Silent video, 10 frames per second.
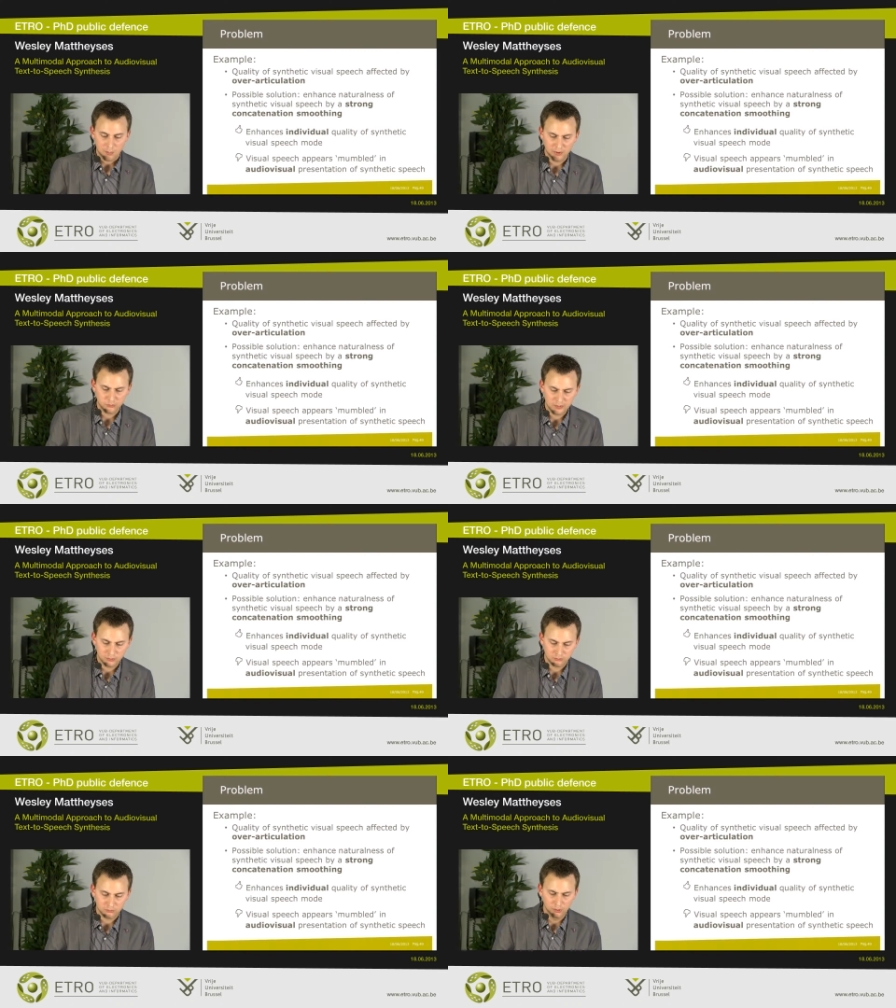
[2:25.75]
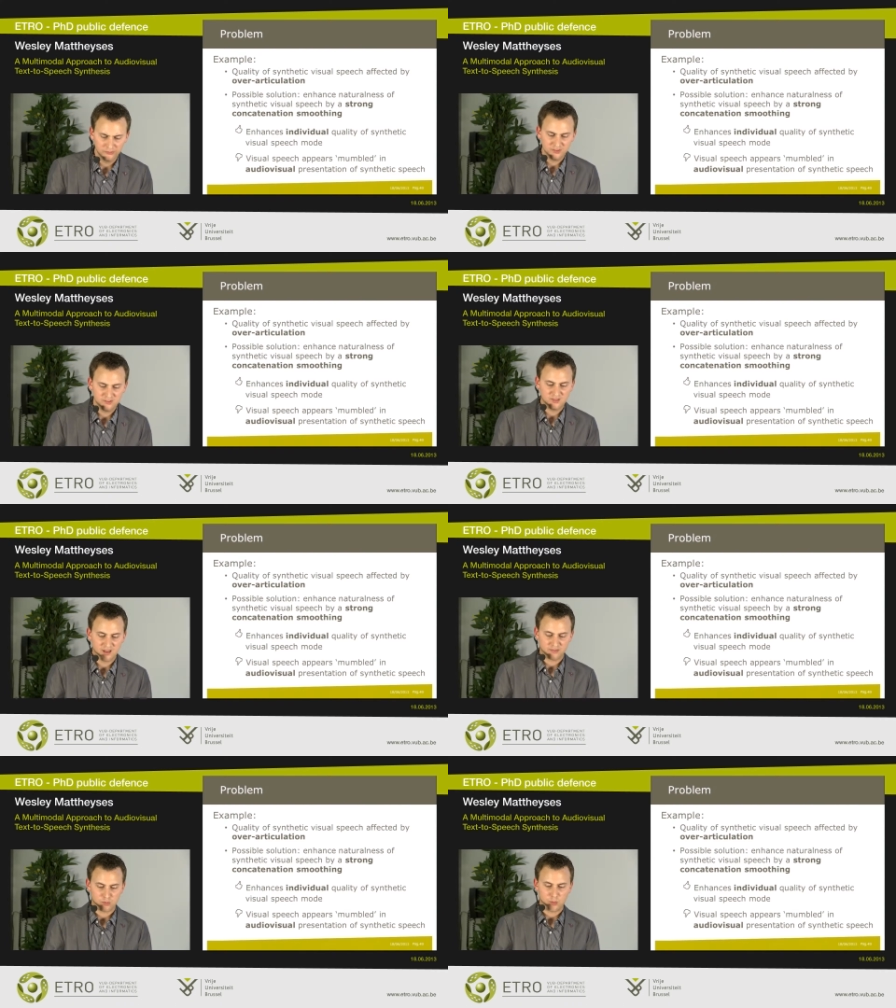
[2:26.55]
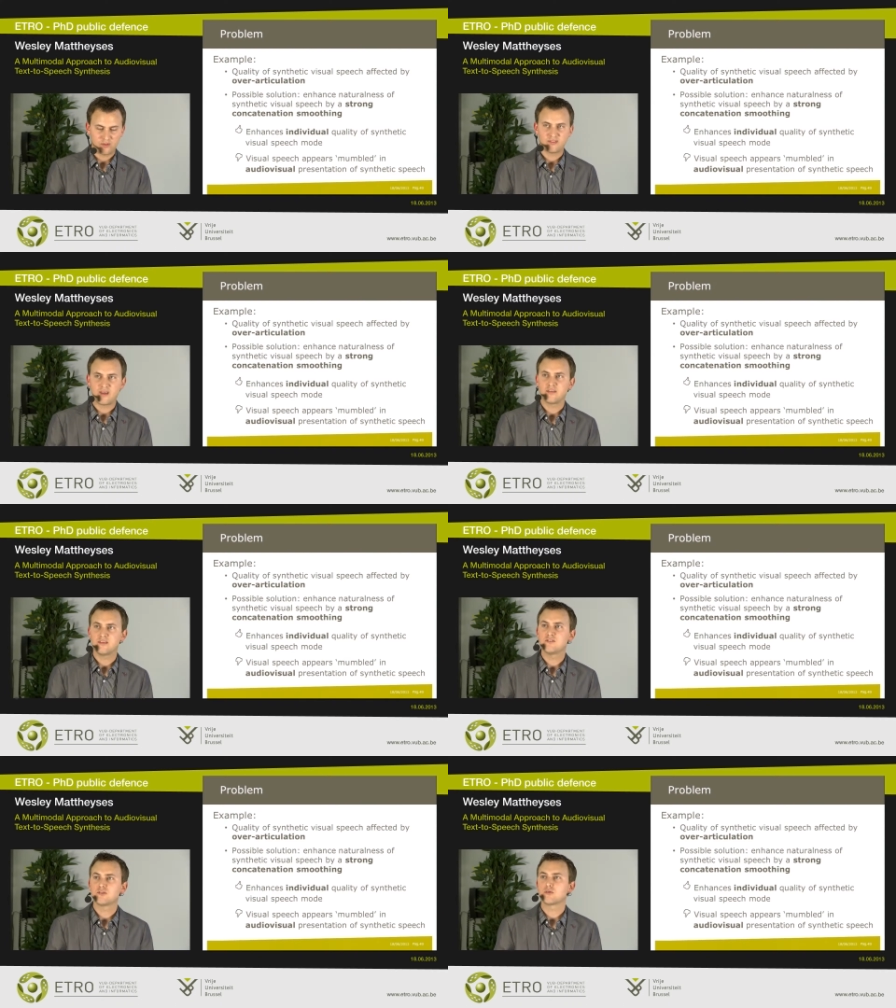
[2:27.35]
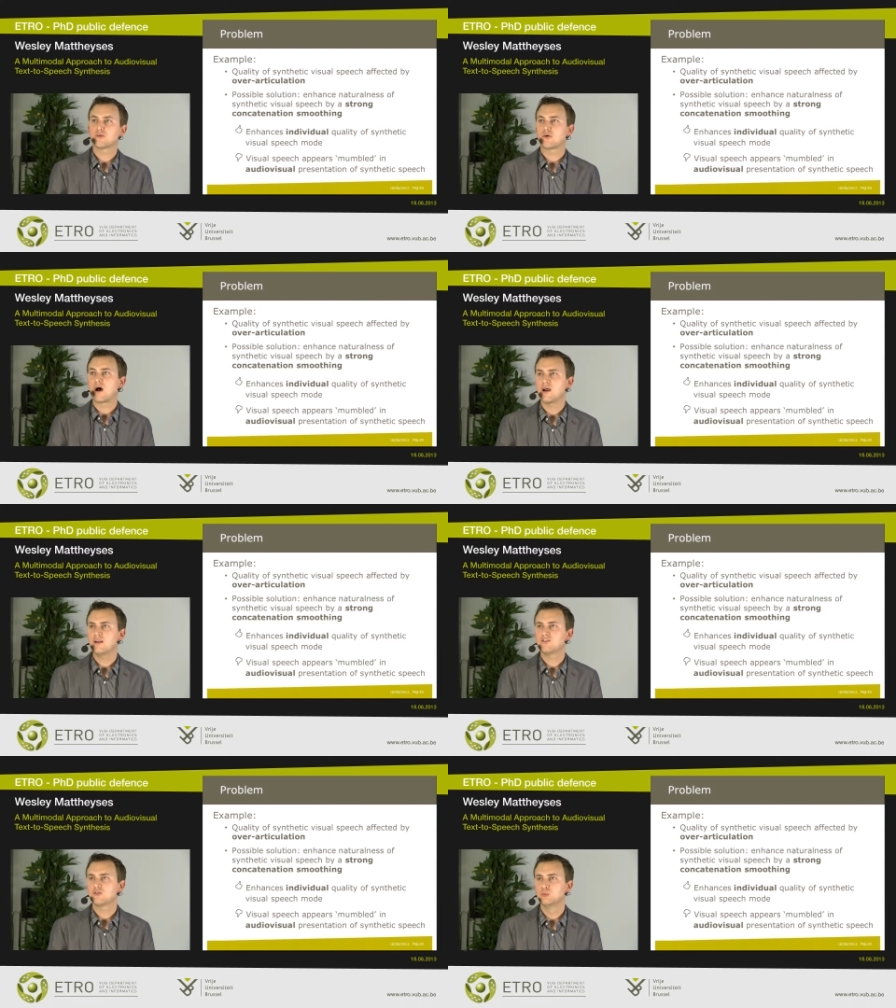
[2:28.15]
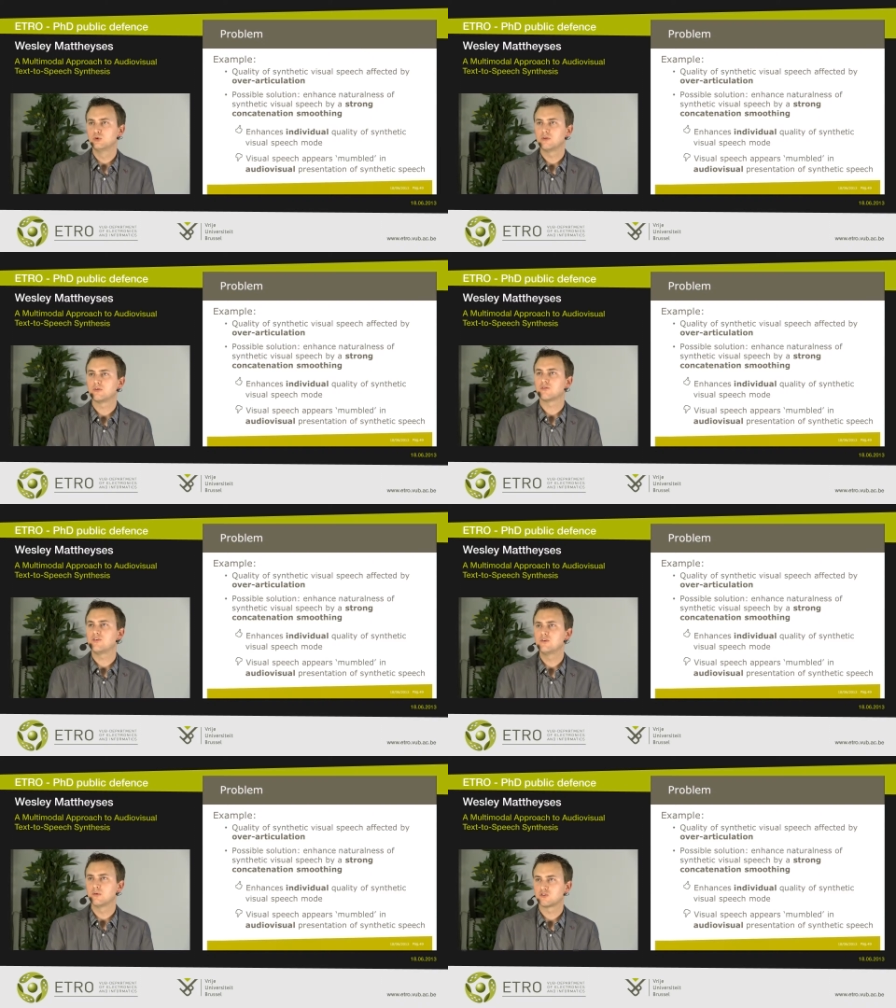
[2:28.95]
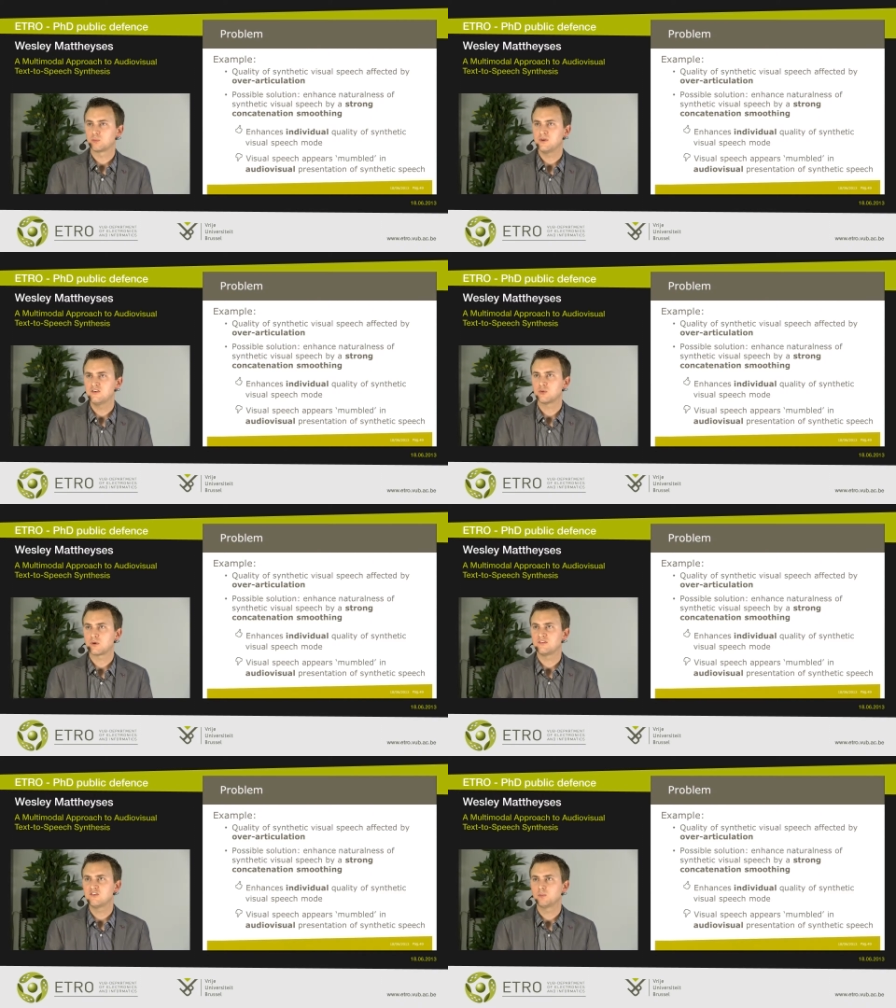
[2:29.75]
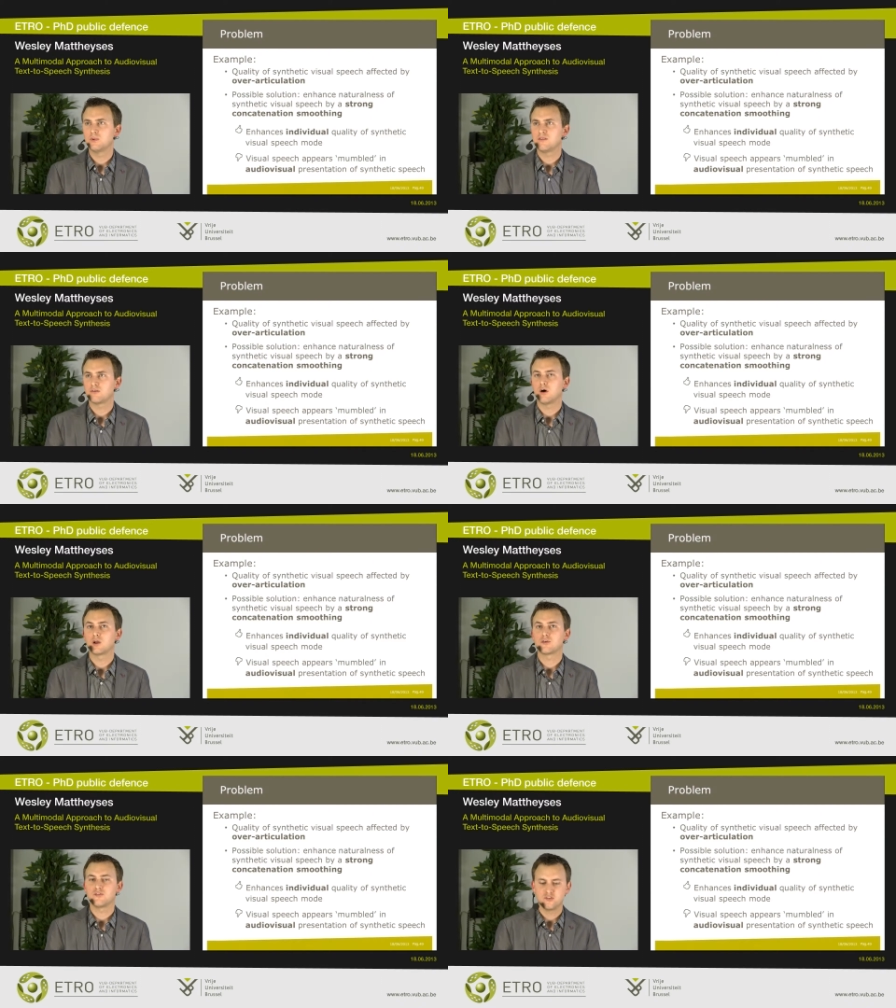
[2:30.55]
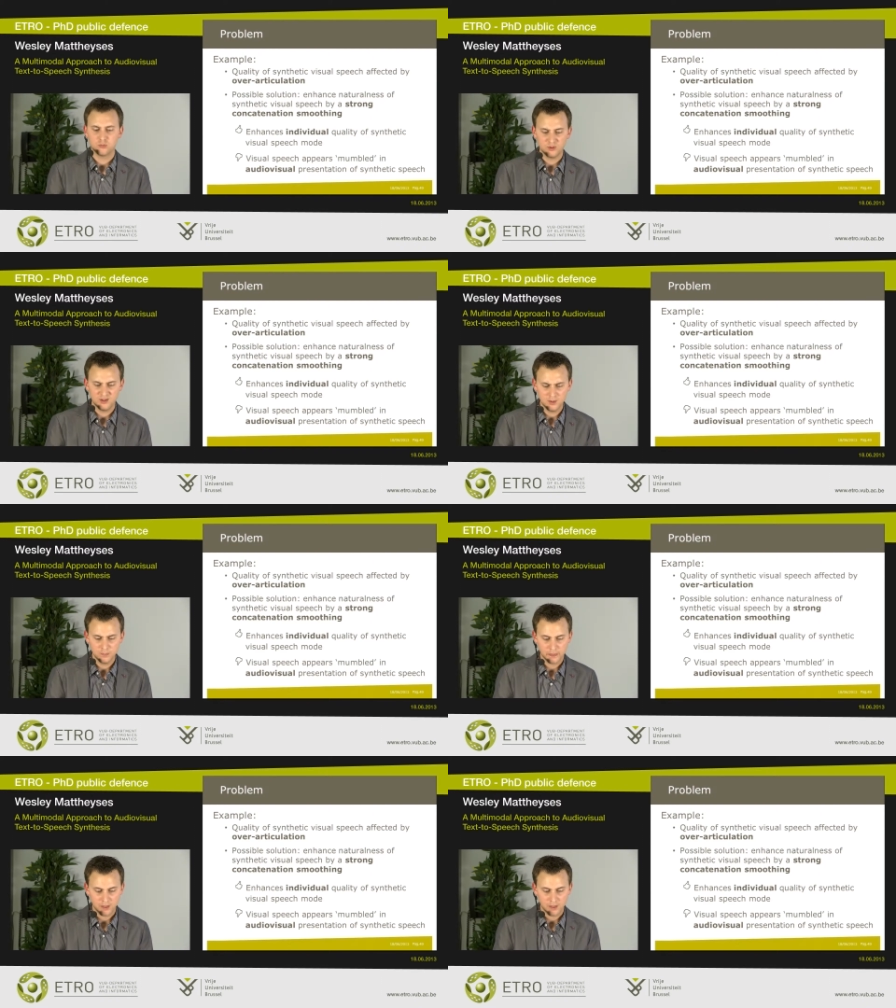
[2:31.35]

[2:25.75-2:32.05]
But we could notice that when then this highly smoothed visual speech was displayed audiovisually,